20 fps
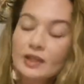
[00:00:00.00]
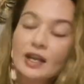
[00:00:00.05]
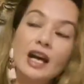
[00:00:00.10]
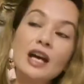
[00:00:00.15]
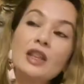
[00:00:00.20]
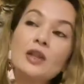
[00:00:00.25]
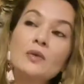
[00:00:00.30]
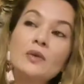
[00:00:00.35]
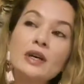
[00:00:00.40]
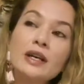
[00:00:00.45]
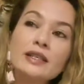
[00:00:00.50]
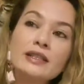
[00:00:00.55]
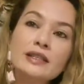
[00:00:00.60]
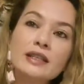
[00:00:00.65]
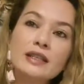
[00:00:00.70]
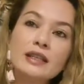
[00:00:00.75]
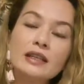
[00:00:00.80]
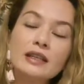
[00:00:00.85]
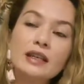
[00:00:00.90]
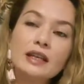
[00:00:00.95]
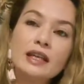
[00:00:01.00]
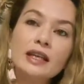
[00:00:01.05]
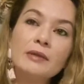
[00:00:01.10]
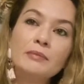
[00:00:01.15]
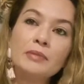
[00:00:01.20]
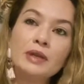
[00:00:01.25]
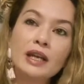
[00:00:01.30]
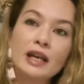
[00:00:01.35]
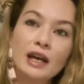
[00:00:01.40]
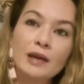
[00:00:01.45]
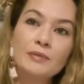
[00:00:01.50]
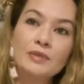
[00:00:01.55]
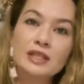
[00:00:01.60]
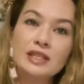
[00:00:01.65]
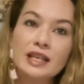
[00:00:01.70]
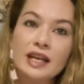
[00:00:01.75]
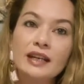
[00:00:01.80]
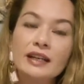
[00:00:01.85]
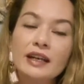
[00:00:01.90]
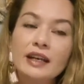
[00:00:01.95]
Otherwise, it becomes
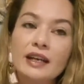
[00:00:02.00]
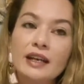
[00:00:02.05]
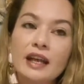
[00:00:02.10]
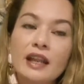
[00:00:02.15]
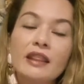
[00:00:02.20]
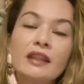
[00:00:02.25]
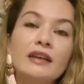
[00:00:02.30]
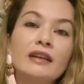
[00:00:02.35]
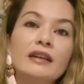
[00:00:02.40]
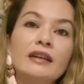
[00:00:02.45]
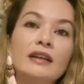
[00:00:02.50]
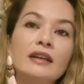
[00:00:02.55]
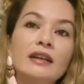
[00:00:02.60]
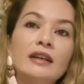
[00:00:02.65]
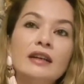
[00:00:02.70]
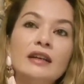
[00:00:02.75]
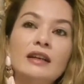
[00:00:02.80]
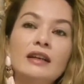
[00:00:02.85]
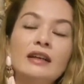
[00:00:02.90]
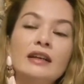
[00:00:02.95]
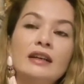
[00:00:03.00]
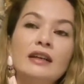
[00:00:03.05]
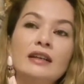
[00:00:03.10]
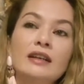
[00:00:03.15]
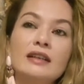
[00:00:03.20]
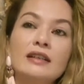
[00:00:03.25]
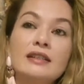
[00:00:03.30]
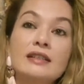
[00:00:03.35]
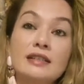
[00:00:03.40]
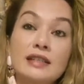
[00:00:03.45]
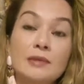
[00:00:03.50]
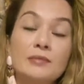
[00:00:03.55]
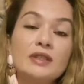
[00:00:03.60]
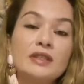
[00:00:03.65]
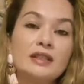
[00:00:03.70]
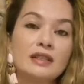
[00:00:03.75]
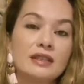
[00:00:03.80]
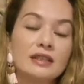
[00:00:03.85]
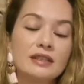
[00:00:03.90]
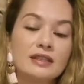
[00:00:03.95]
yet another
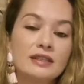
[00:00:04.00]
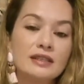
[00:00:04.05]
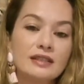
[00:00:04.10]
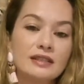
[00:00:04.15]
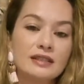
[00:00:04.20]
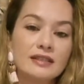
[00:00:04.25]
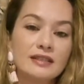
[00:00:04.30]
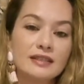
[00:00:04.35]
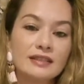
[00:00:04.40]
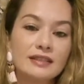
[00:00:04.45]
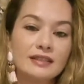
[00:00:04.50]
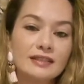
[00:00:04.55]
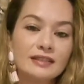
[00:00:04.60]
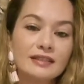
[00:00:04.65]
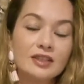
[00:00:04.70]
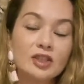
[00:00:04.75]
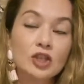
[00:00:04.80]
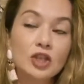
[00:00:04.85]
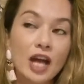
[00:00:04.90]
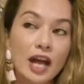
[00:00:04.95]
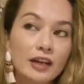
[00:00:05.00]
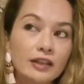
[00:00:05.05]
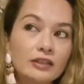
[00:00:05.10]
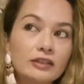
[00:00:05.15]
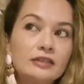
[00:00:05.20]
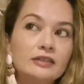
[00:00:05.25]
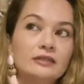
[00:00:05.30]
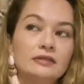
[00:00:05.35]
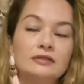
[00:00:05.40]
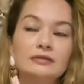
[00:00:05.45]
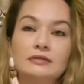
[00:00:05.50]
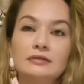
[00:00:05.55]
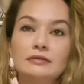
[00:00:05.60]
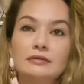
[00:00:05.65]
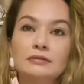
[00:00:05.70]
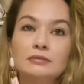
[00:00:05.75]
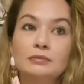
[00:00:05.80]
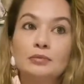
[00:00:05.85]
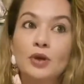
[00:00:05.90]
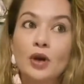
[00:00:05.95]
substance, channel,
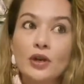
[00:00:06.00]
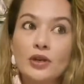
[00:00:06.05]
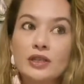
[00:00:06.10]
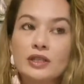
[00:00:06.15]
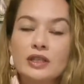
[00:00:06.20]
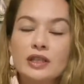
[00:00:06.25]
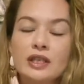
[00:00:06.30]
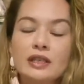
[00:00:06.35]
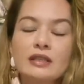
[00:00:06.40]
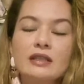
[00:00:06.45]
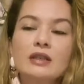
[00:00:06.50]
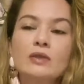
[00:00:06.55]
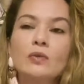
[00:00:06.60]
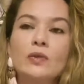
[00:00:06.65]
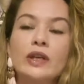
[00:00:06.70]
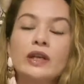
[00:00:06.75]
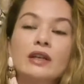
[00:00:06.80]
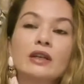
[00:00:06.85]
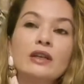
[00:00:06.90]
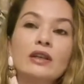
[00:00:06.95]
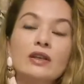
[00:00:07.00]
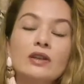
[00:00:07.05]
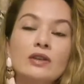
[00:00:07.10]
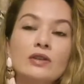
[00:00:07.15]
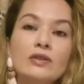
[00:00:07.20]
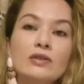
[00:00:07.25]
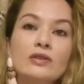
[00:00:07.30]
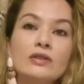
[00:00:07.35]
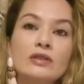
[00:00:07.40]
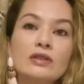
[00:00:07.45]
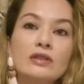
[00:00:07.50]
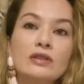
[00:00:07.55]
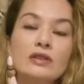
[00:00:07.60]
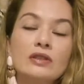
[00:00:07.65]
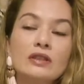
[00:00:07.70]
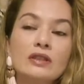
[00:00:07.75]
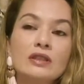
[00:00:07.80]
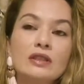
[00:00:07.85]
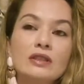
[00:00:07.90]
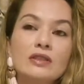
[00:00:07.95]
process that we can use
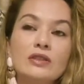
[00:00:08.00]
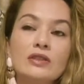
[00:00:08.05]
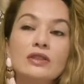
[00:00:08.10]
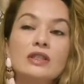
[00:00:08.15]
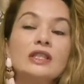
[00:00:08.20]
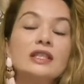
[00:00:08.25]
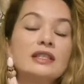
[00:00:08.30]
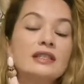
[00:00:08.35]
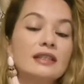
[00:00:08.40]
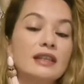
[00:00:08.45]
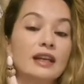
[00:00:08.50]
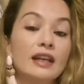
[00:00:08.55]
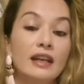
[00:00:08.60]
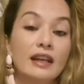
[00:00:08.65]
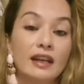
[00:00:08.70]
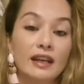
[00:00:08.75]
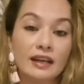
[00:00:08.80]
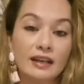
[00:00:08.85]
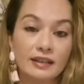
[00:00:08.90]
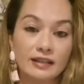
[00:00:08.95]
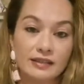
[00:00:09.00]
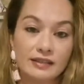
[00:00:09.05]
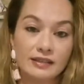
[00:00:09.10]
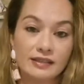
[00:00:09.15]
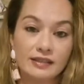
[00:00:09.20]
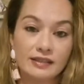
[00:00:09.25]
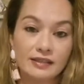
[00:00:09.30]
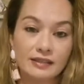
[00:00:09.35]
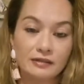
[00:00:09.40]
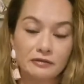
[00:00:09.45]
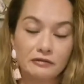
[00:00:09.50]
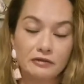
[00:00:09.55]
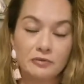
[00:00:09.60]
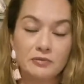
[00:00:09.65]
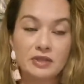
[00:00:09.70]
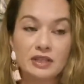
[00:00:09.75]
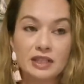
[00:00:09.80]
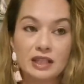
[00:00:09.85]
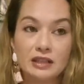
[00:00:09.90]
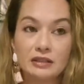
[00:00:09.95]
to disconnect
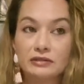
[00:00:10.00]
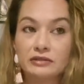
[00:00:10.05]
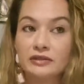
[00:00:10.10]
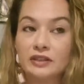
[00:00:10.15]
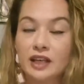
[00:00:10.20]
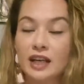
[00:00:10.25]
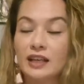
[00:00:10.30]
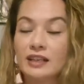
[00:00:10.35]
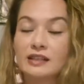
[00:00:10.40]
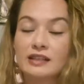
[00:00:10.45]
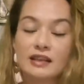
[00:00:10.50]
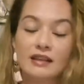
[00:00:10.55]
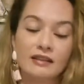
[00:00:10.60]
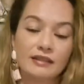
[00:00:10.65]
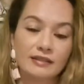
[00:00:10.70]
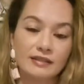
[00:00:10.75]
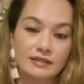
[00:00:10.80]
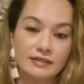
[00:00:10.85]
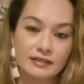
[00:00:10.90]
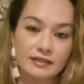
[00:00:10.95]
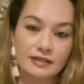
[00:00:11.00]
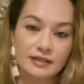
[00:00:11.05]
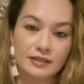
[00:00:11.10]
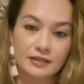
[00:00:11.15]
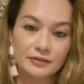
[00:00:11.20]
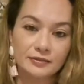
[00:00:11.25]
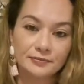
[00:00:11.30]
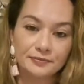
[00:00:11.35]
from self and others.